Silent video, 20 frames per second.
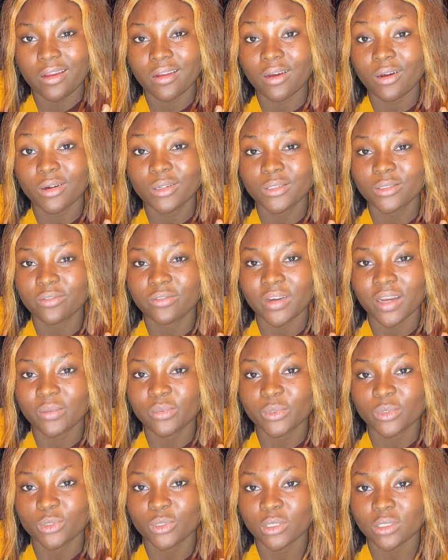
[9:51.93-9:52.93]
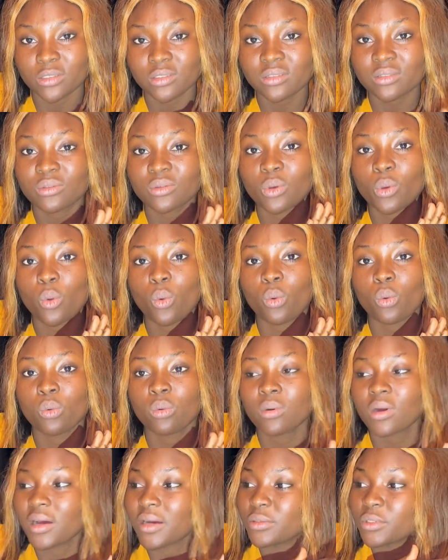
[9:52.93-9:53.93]
all the vibes will just go
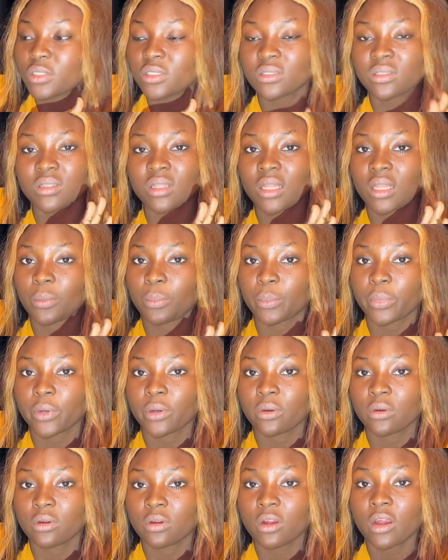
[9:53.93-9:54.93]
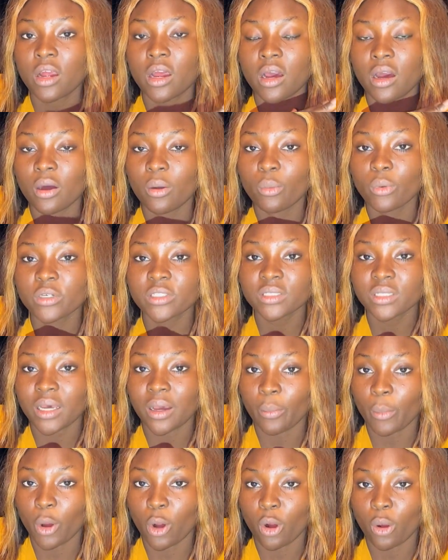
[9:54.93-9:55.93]
i'll just sleep and once
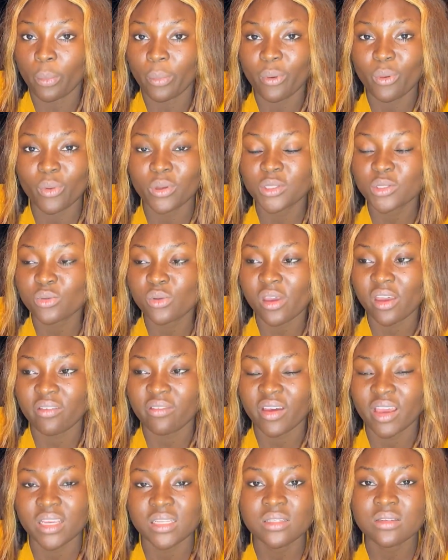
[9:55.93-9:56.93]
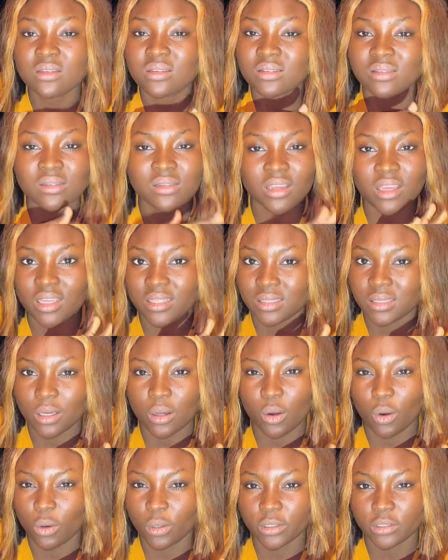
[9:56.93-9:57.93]
i'm up whatsoever it is it's
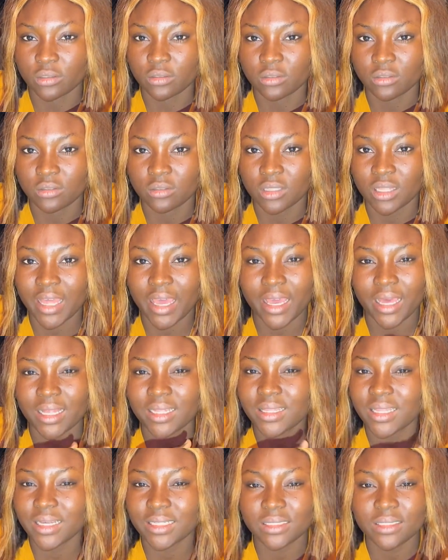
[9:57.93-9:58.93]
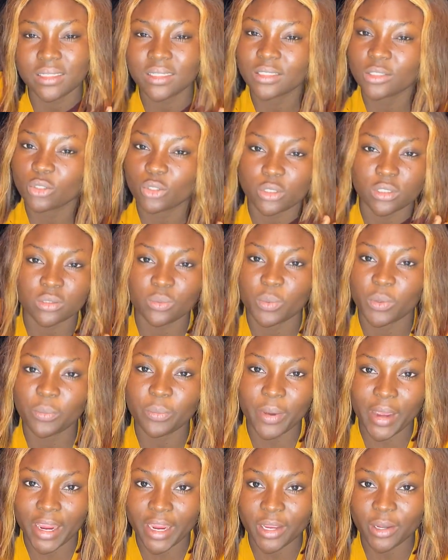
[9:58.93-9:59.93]
gone like let it just be
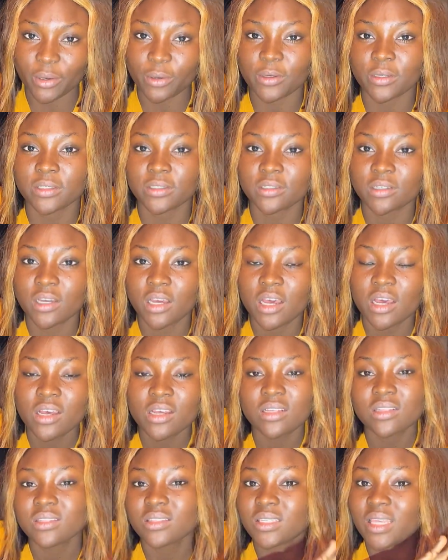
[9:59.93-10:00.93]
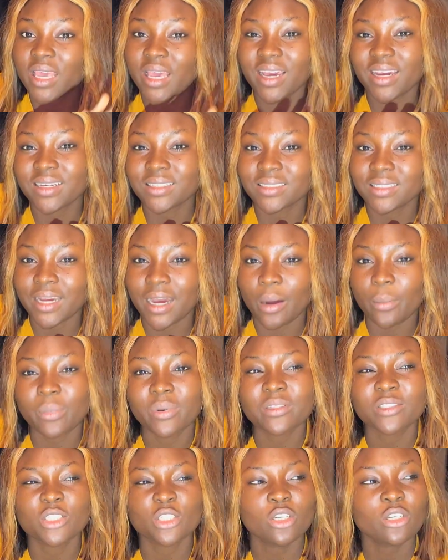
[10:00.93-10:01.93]
bygone take a nap
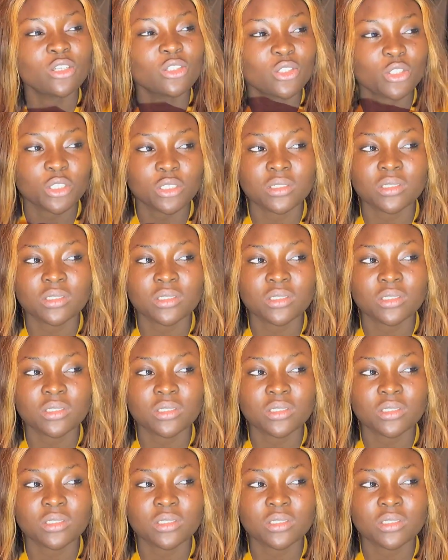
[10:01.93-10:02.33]
change your